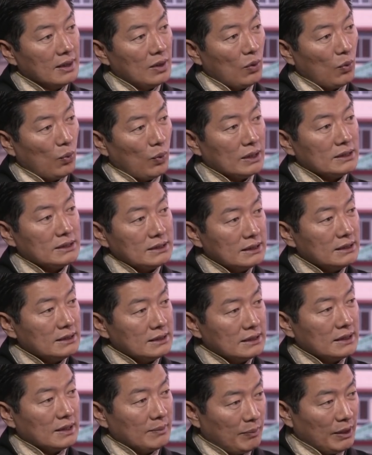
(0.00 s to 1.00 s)
once it's
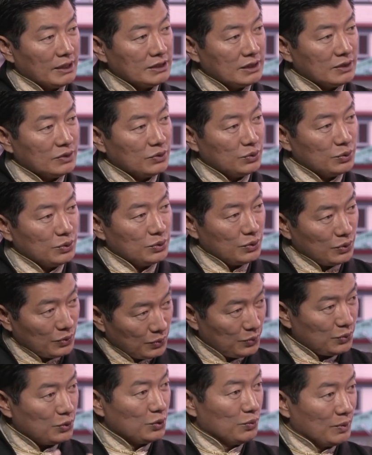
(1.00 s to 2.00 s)
in the budget,
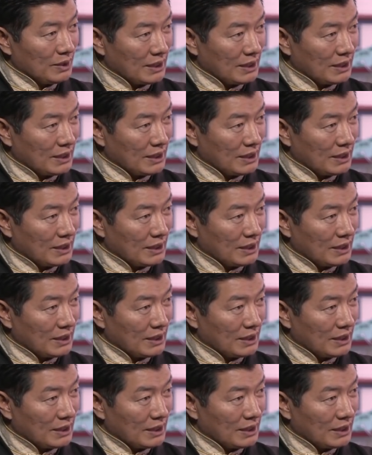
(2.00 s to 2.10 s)
you will